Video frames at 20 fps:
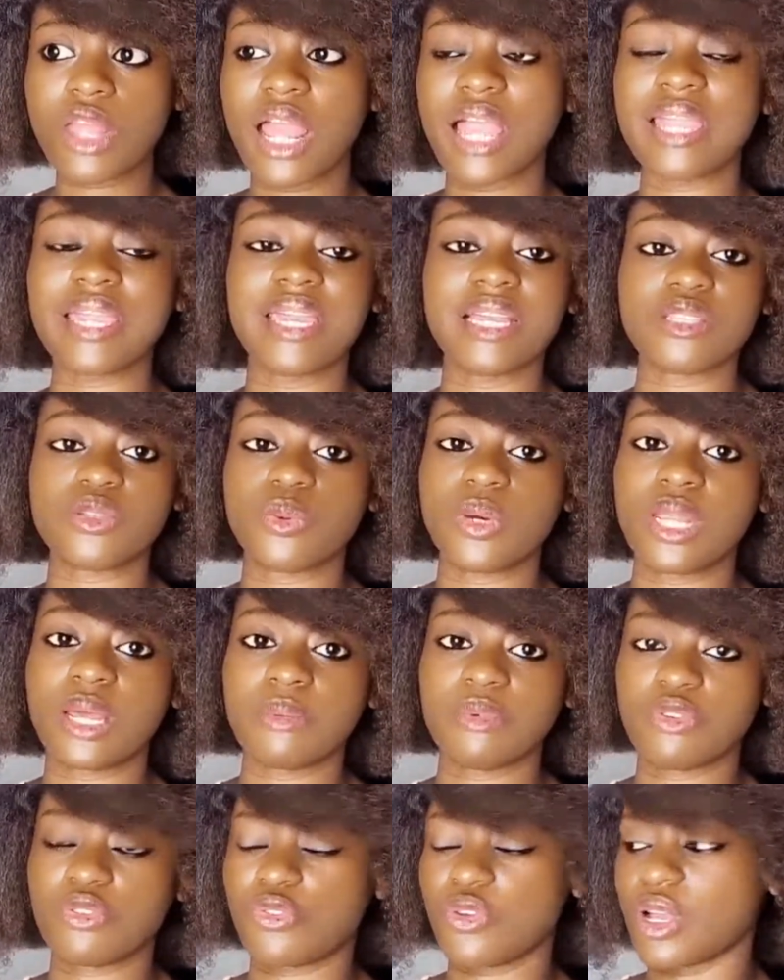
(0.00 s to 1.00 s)
I get when
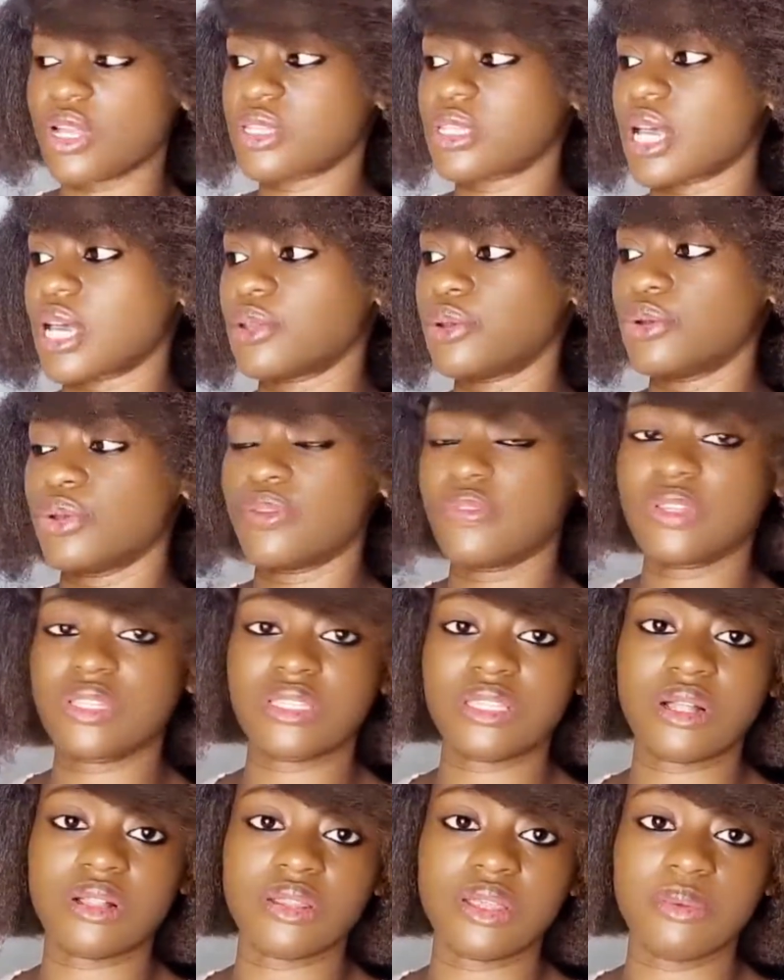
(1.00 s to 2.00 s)
I'm in France. I don't know if they
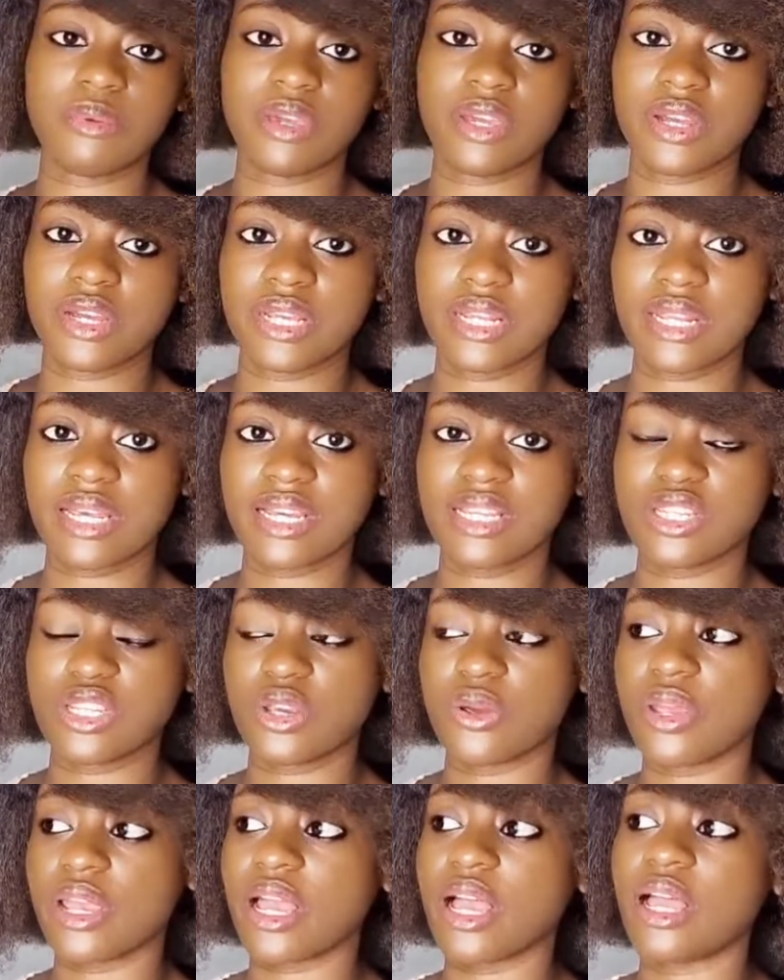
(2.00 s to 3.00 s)
sell them here in
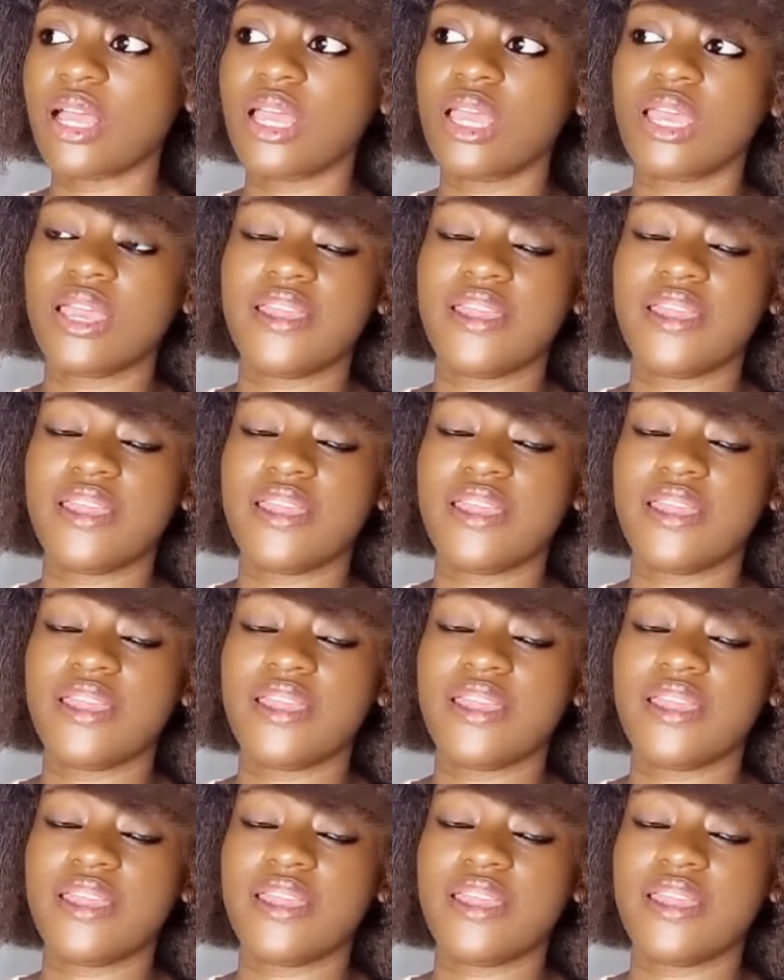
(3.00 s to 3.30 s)
Nigeria.